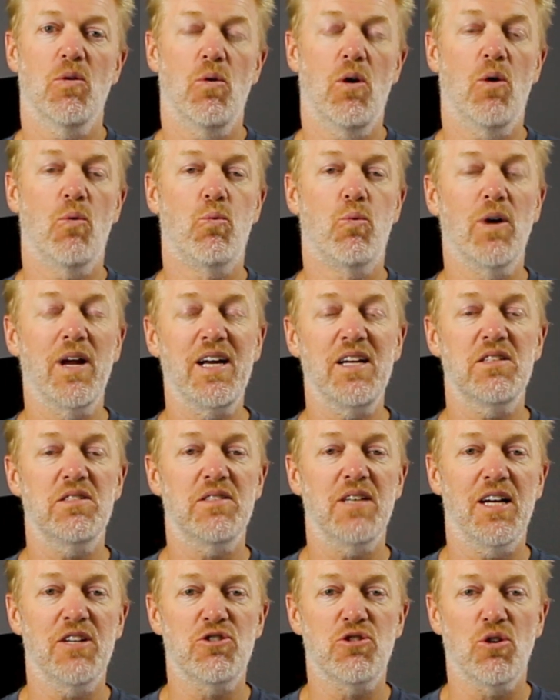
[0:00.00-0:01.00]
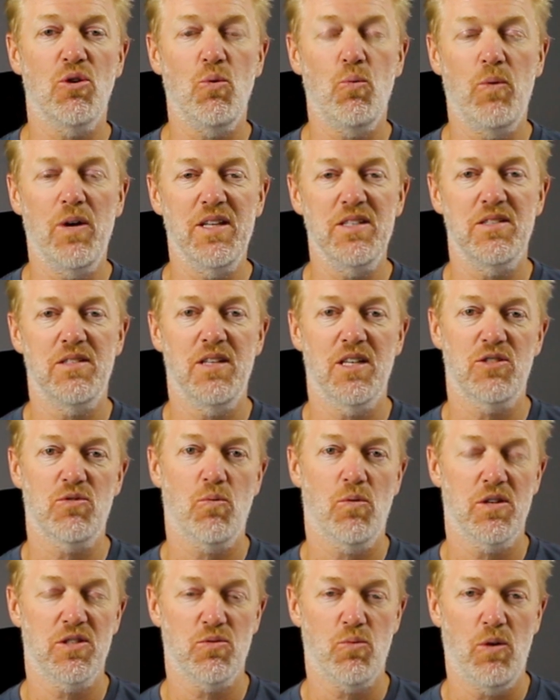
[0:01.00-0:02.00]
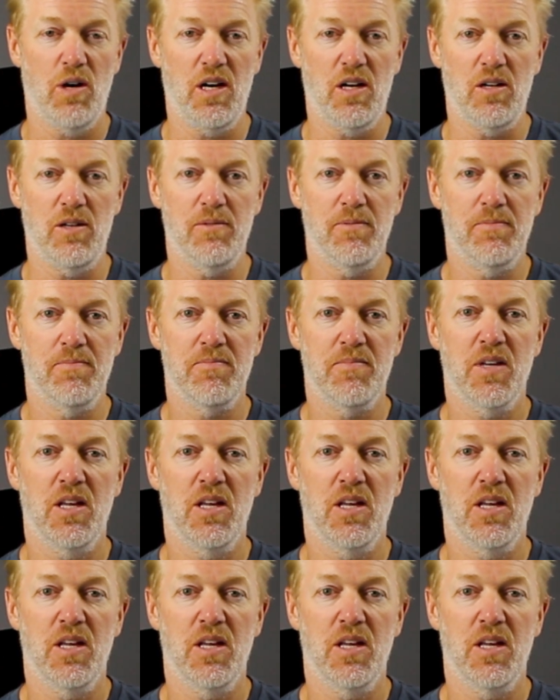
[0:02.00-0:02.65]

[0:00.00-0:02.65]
Well, RingCentral wins this one as well.